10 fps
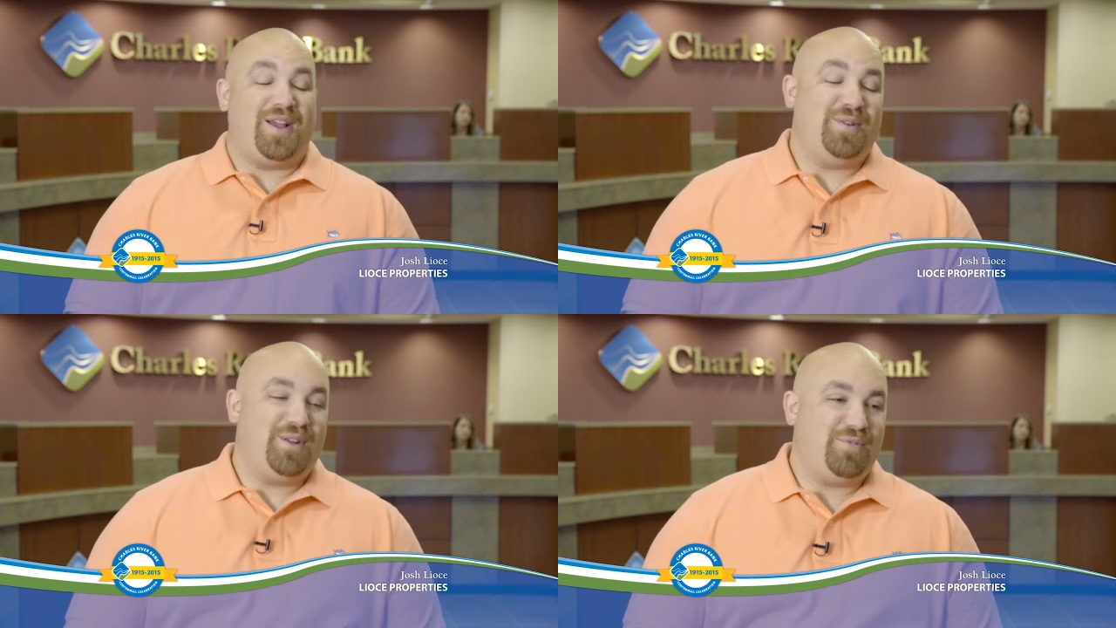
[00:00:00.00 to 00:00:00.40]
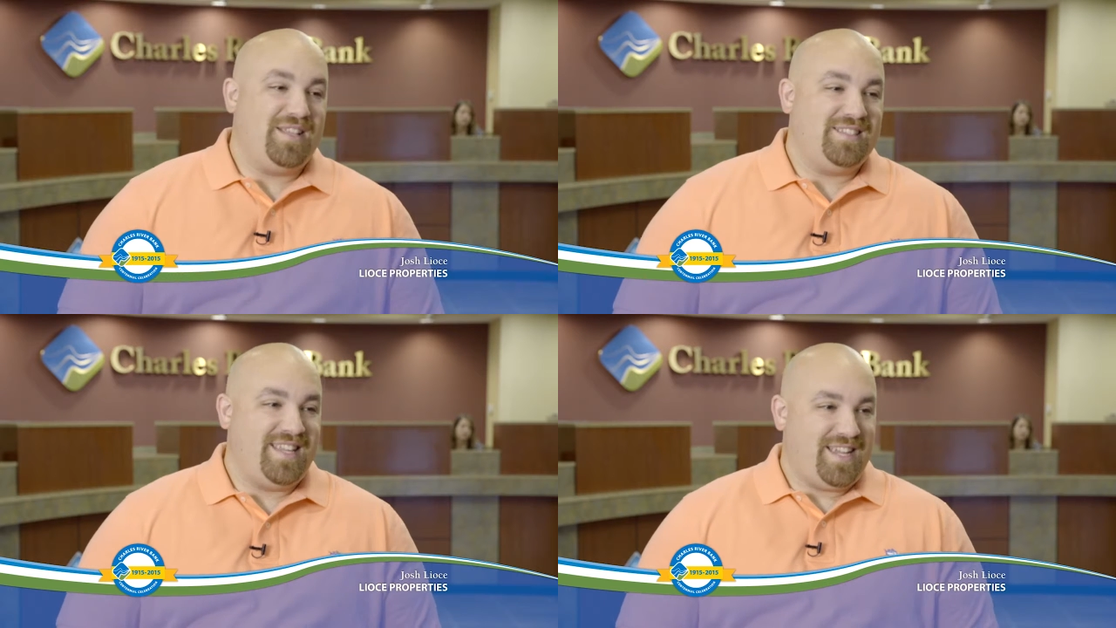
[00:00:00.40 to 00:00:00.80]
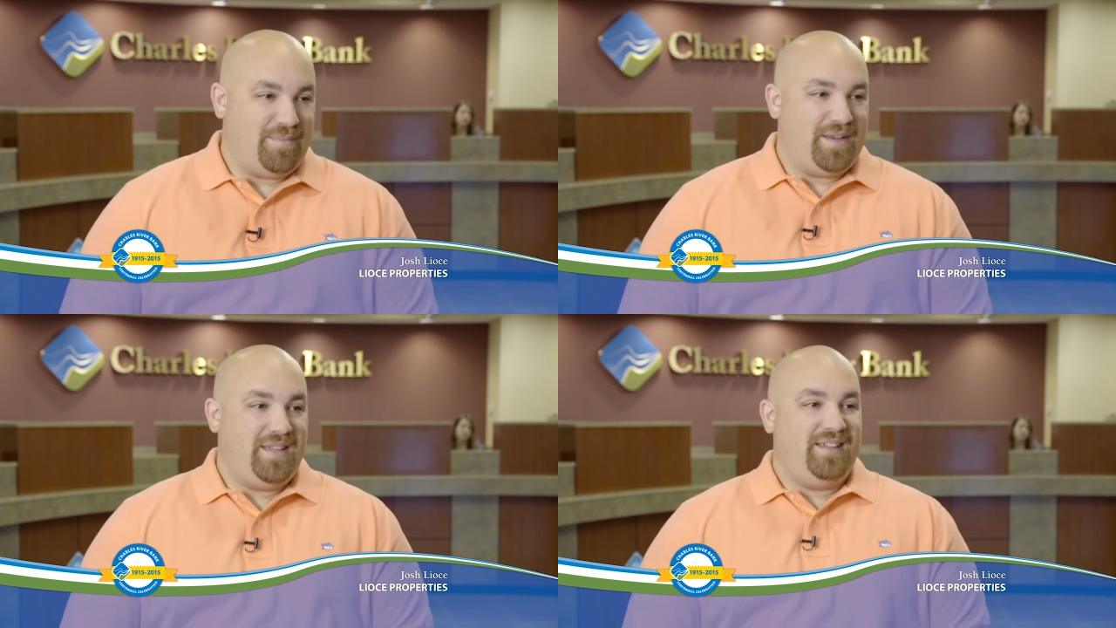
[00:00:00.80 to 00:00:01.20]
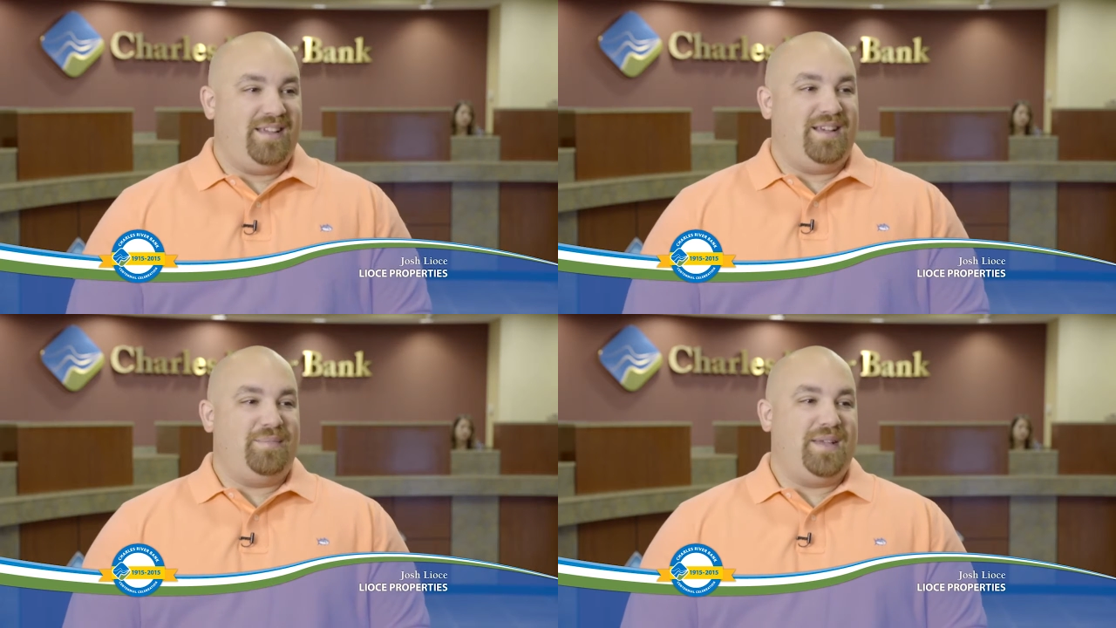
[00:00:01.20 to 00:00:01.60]
I own a real estate company
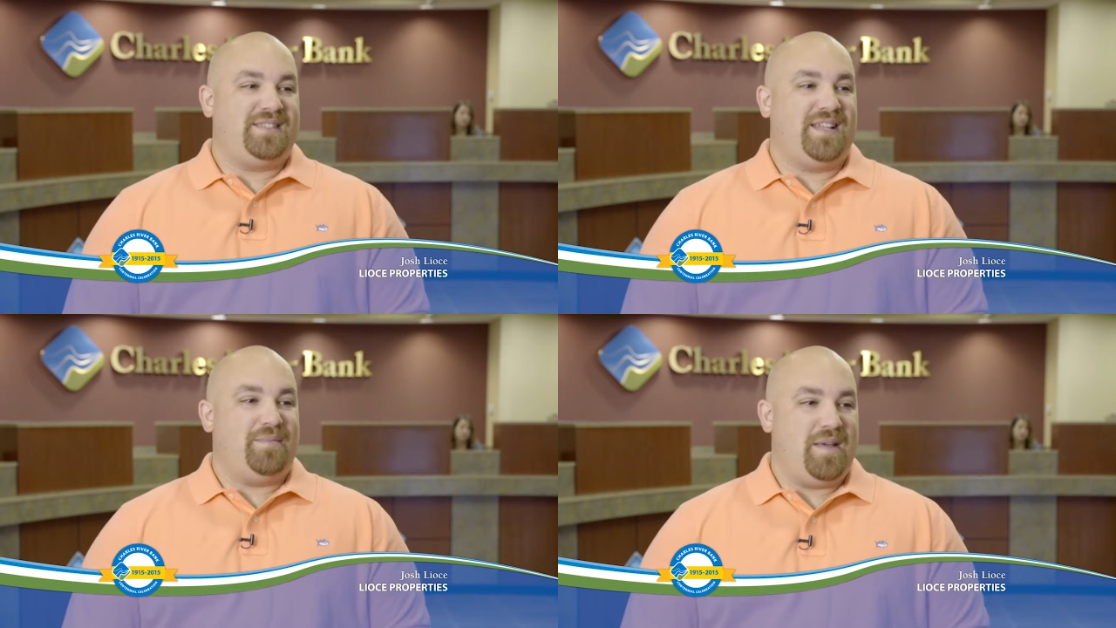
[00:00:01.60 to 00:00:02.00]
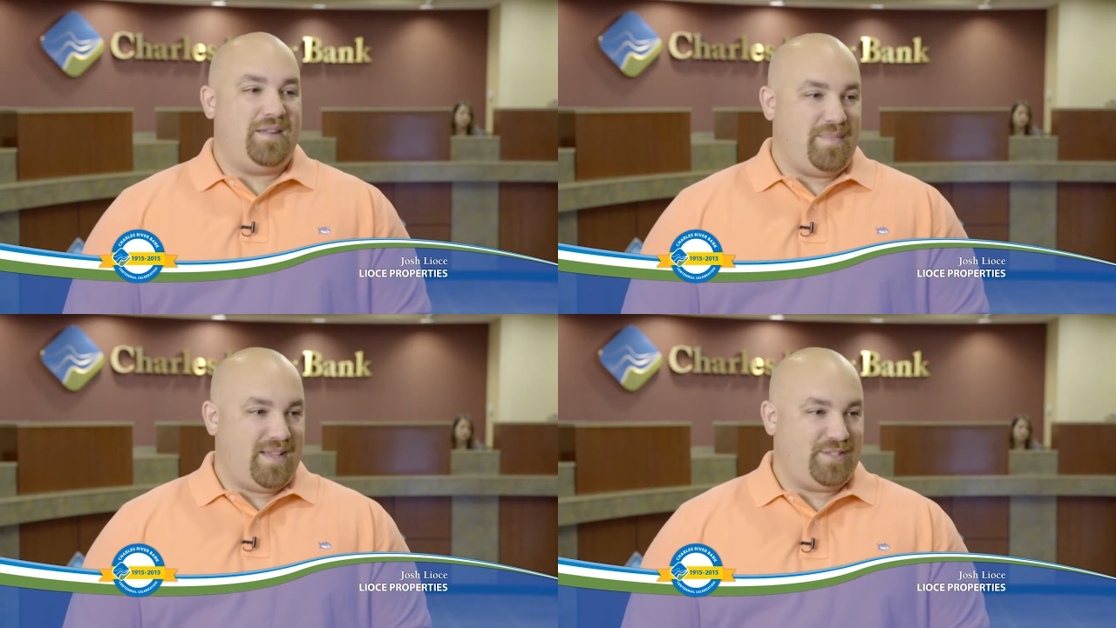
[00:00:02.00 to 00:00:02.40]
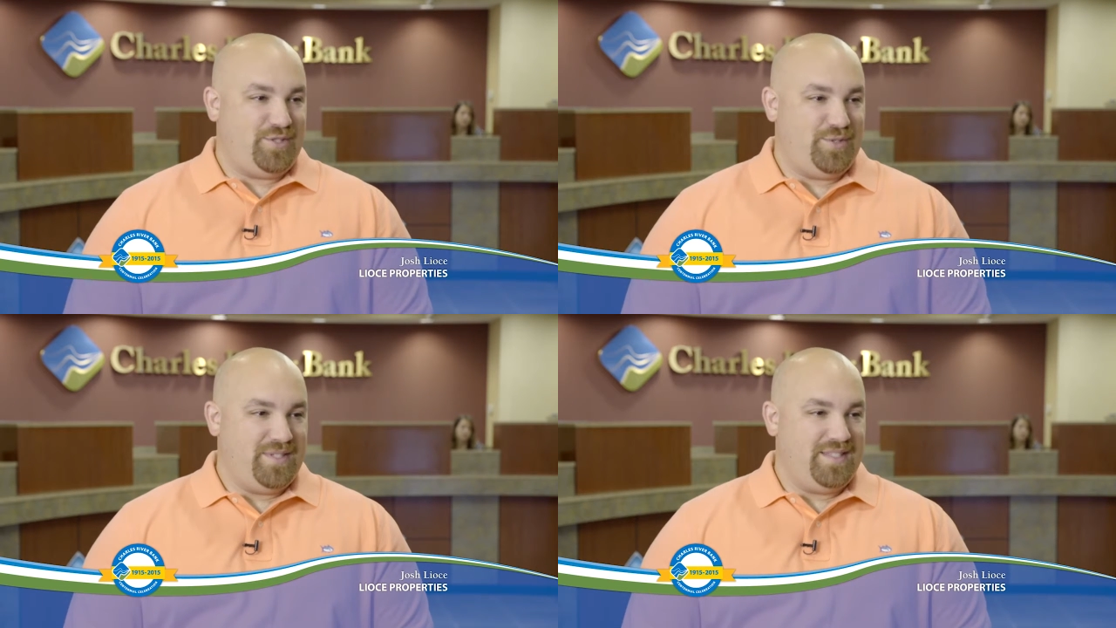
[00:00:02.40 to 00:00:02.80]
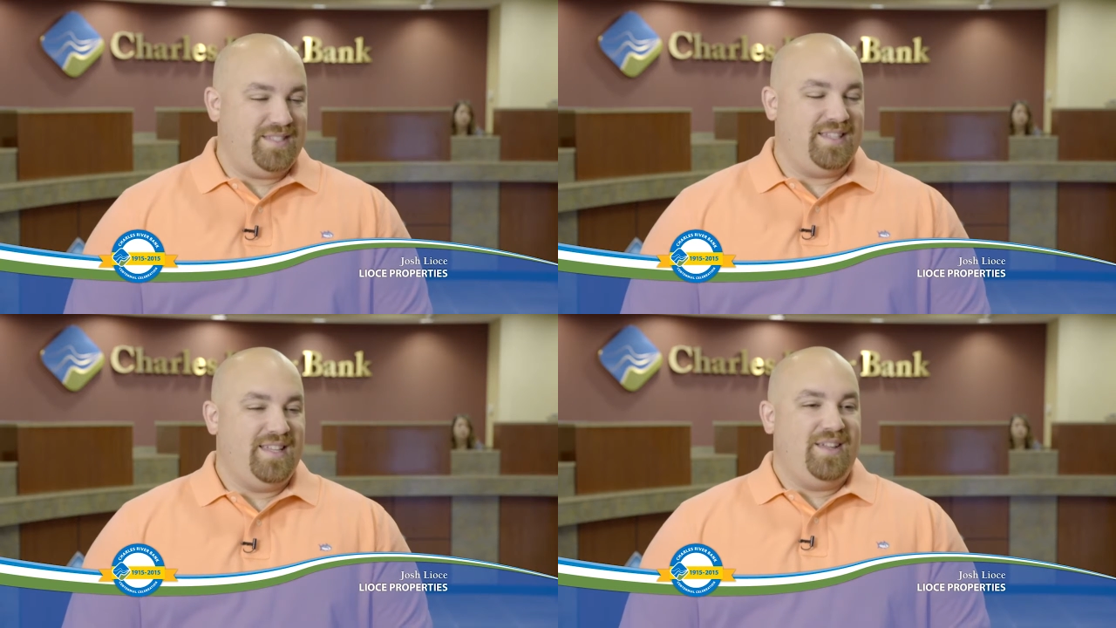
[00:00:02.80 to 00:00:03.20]
uh, based out of Mendon, Massachusetts.